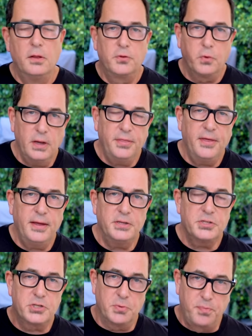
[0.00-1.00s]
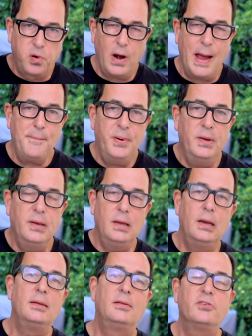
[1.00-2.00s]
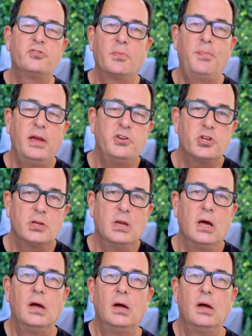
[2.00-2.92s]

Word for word: three things to prep in anticipation